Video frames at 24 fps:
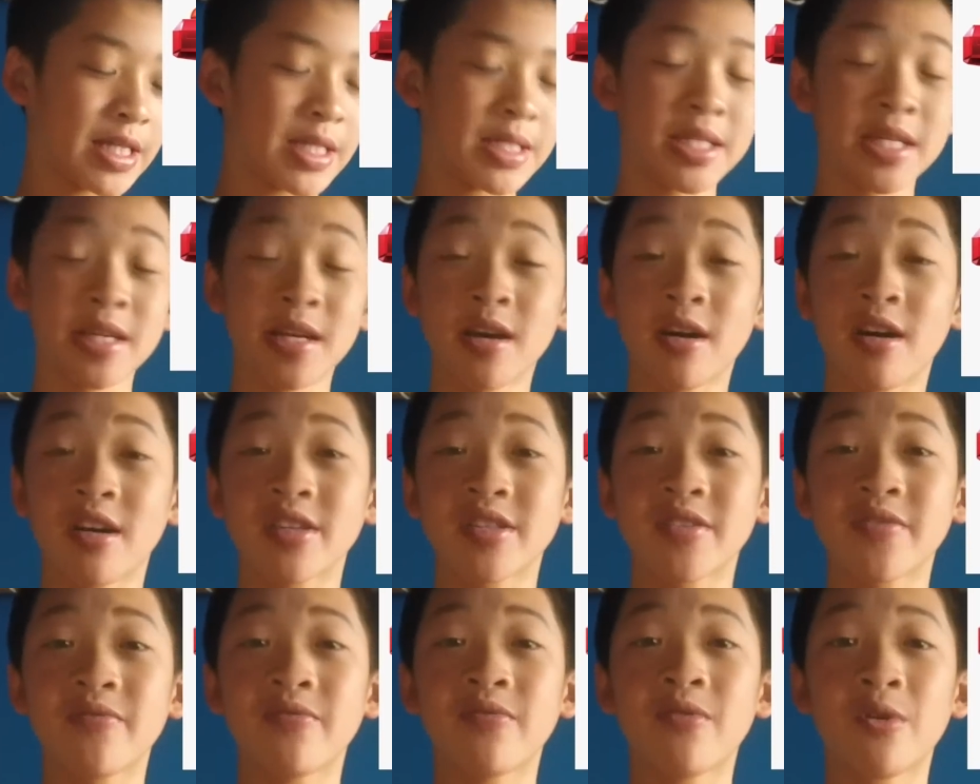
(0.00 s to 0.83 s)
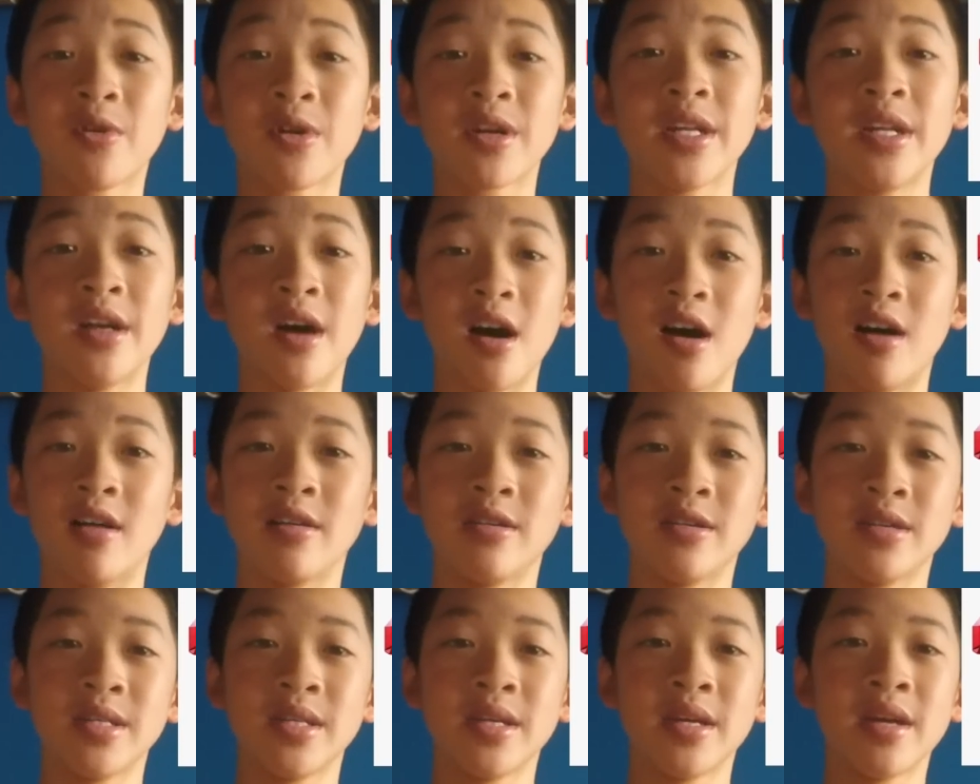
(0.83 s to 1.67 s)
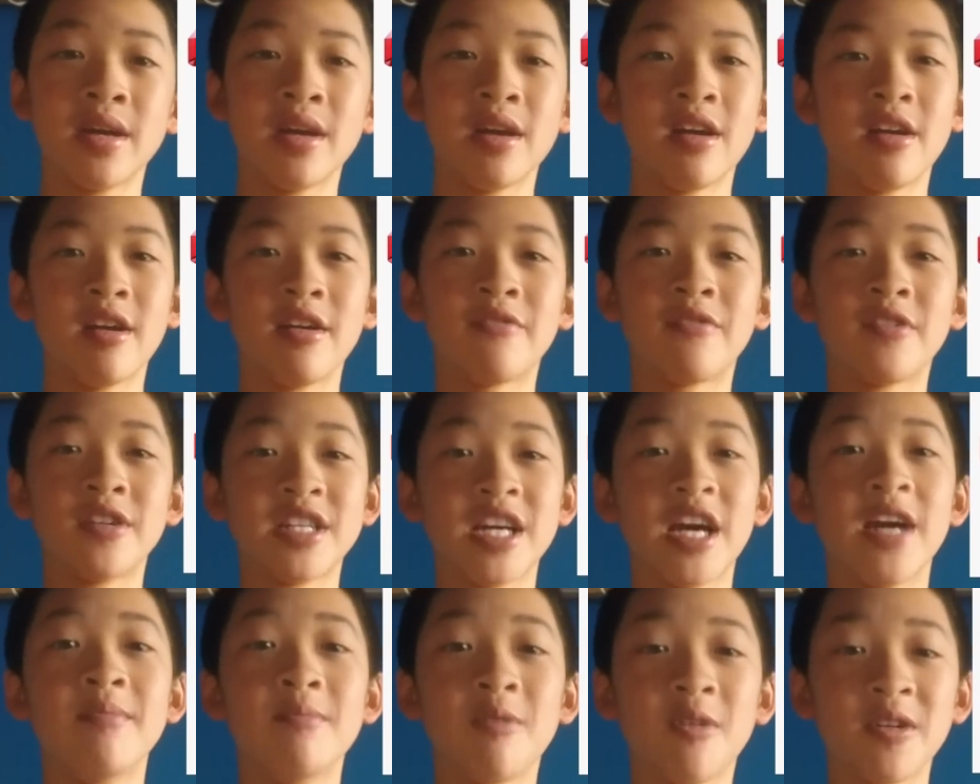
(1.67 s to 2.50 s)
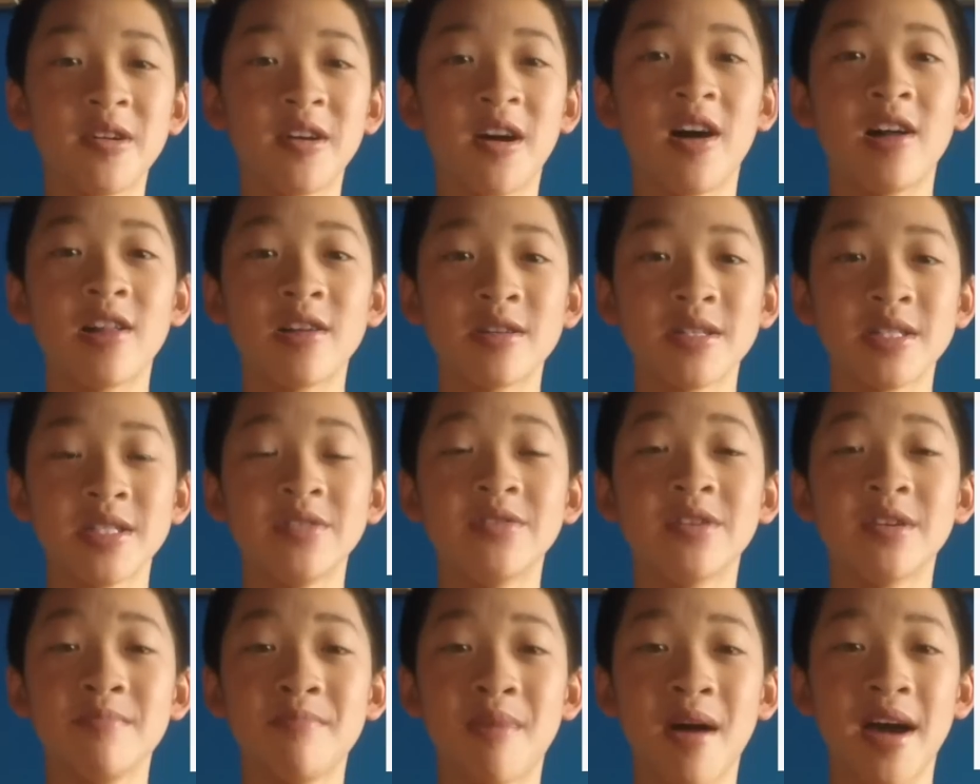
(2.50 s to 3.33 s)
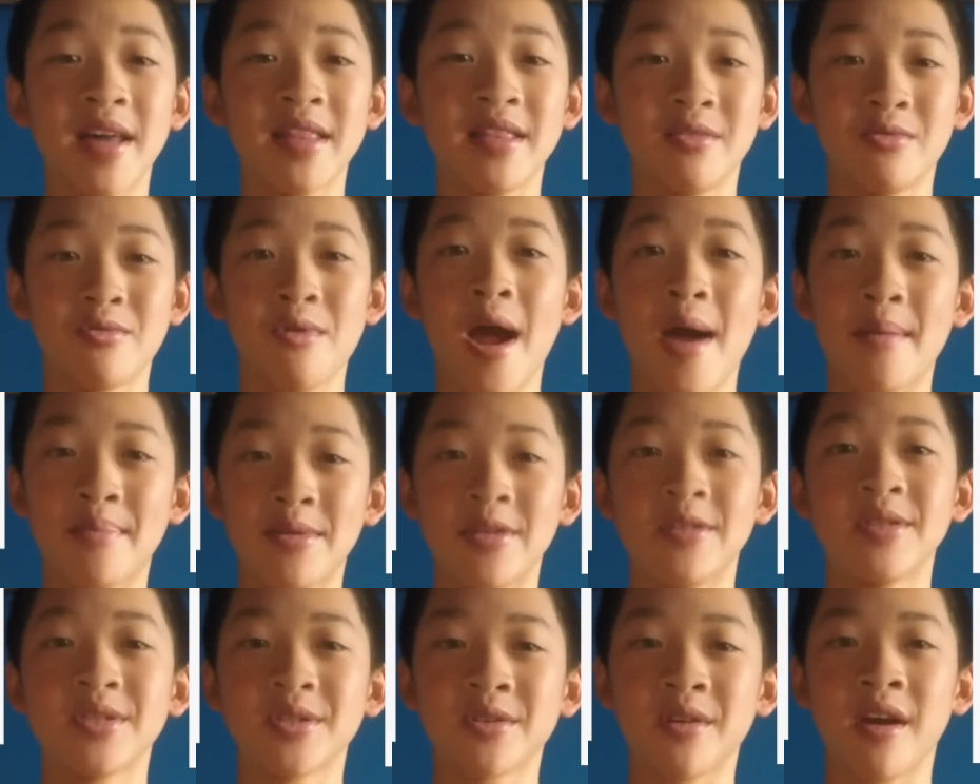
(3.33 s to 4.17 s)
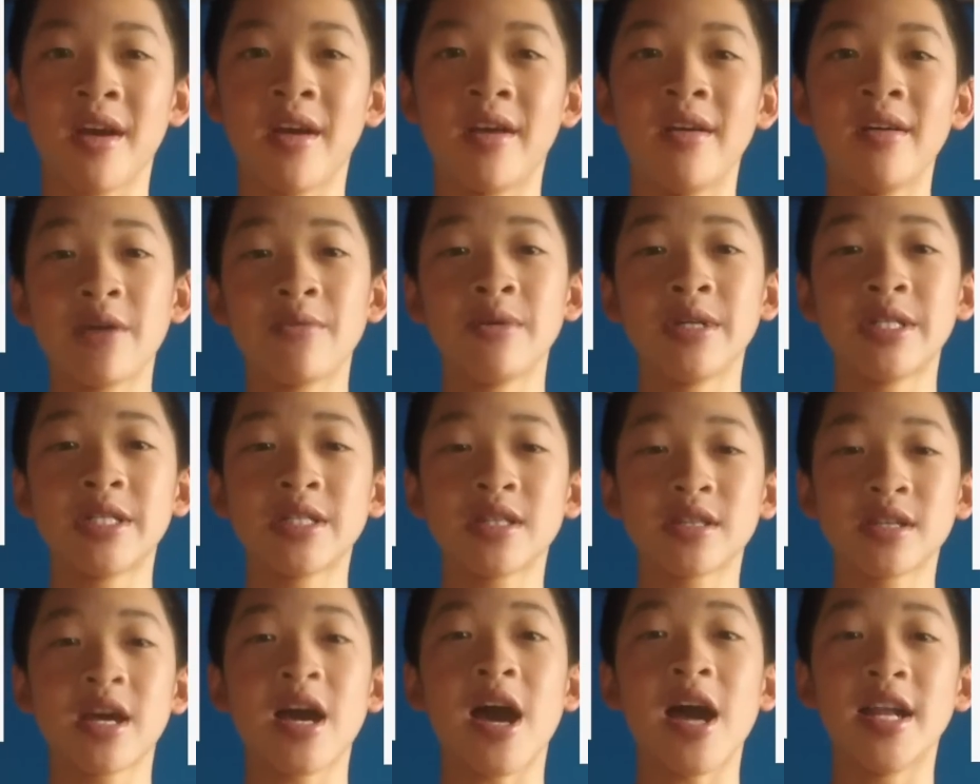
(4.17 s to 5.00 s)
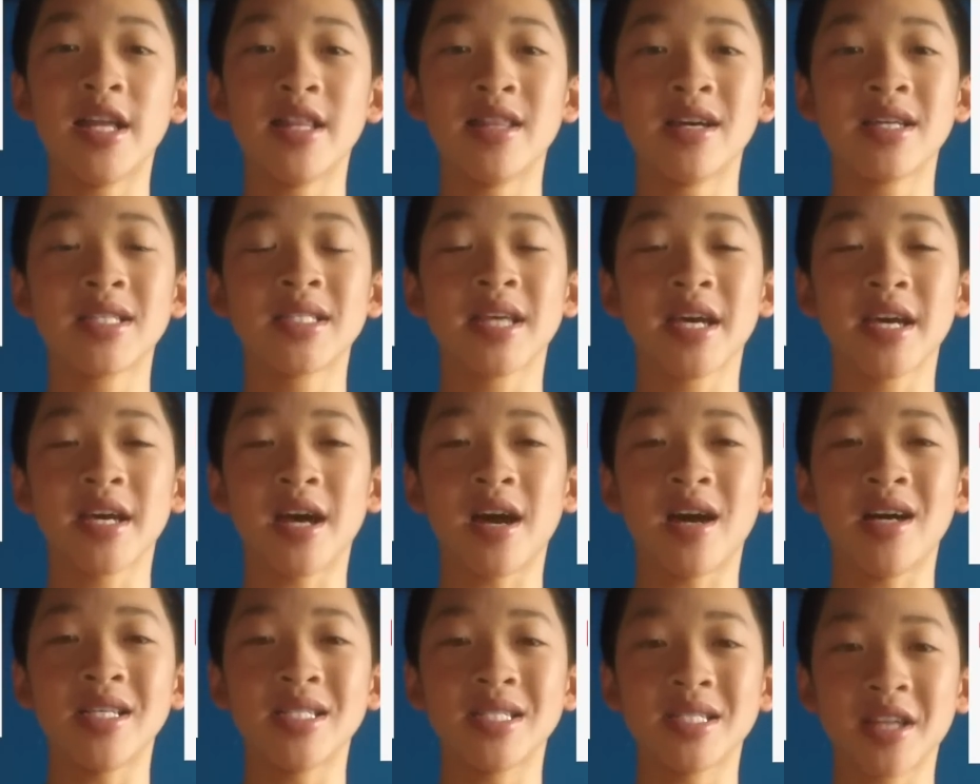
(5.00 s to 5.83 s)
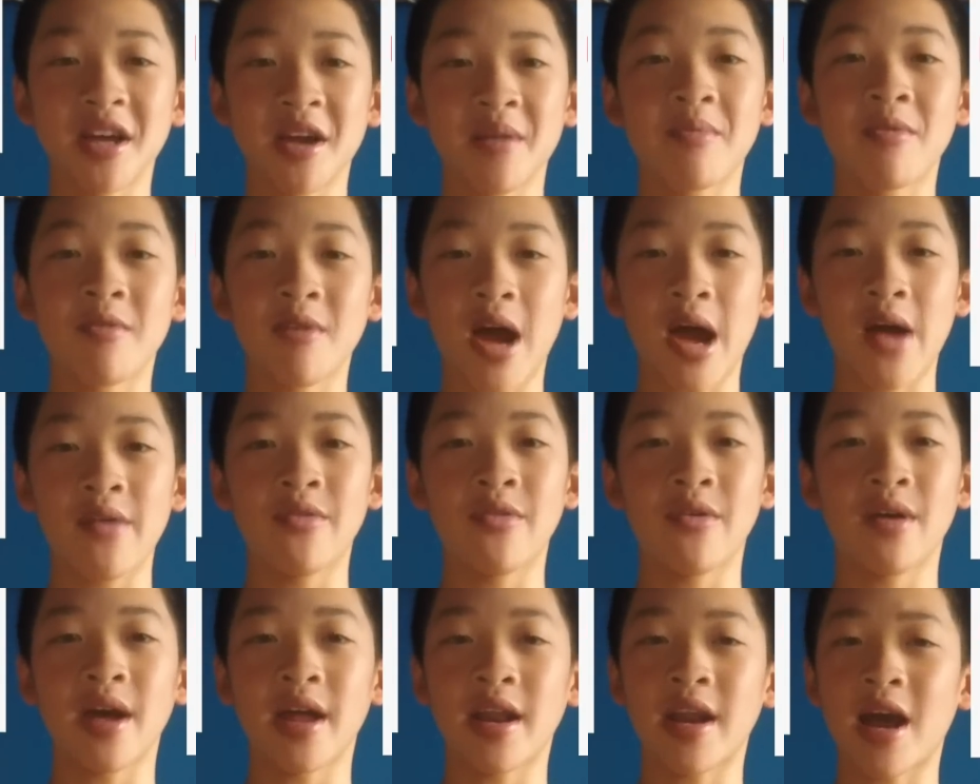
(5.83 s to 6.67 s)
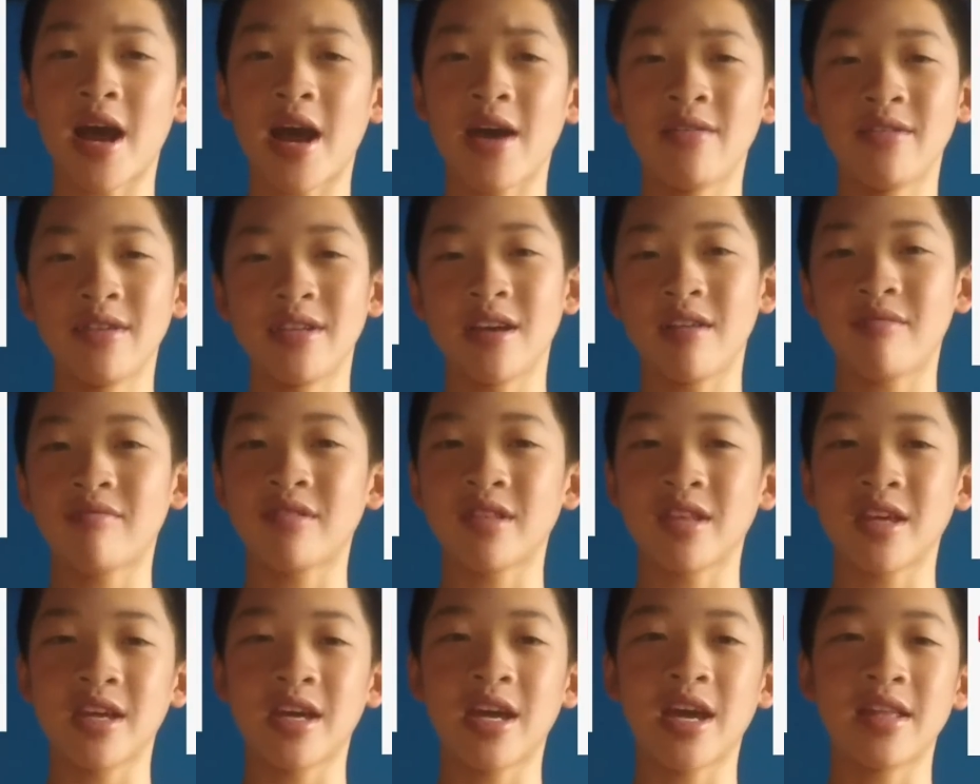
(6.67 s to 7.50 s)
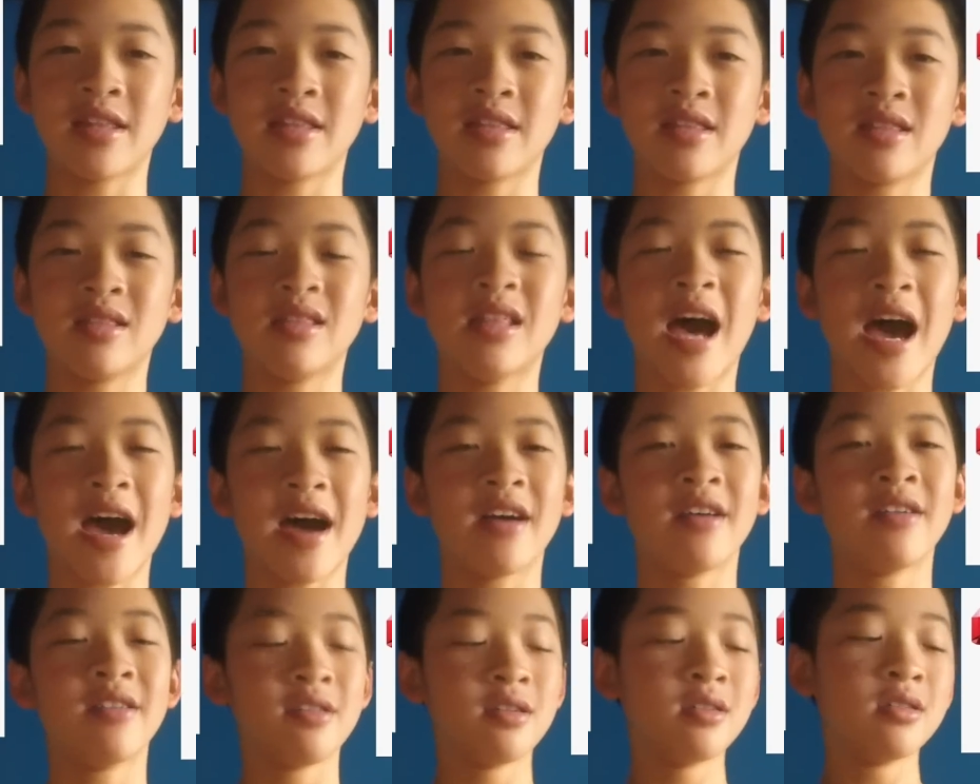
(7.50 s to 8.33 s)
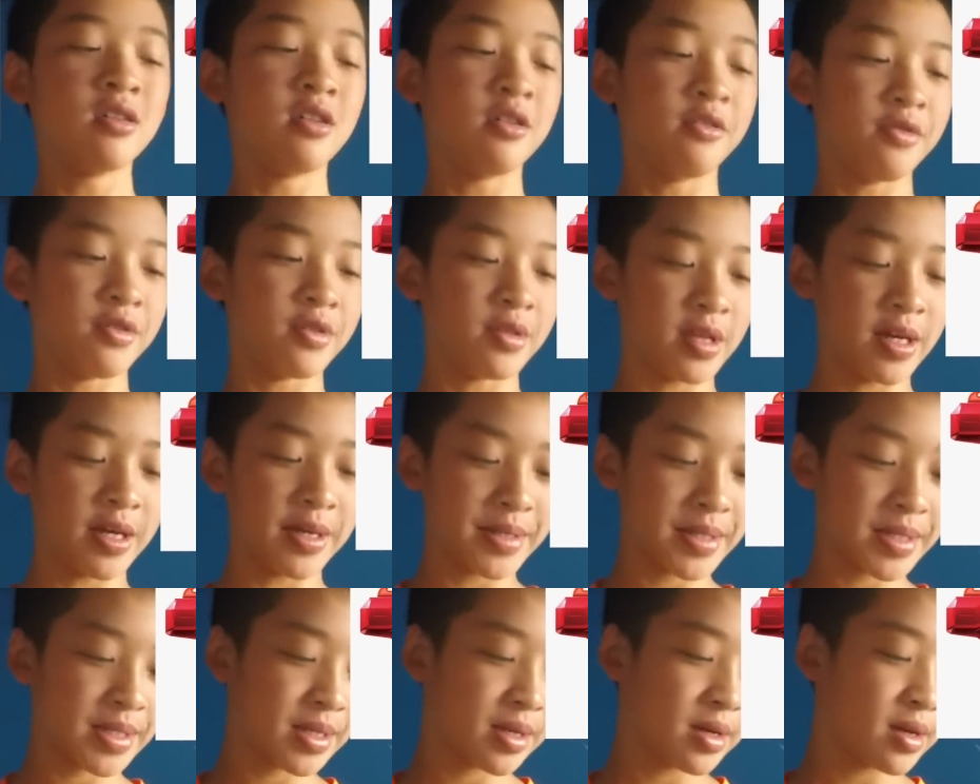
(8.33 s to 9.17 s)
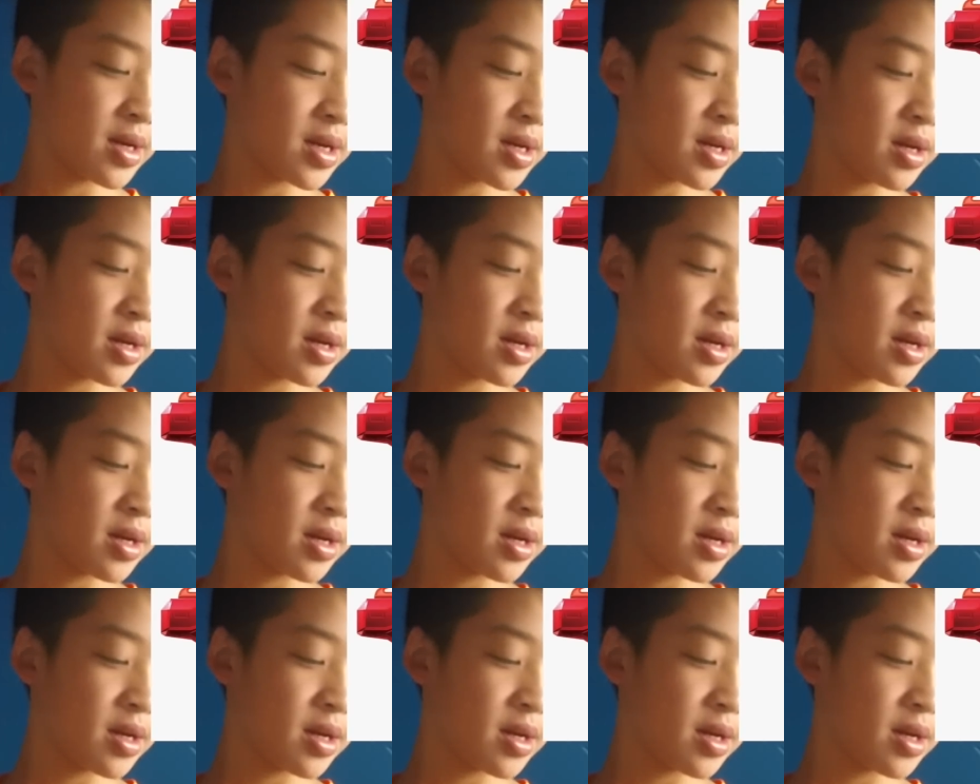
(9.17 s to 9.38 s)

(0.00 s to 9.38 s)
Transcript: This thing costs $40. For $10 more, you could buy the Raptor Strike, which kind of looks like a sniper rifle, and I would definitely get that over this.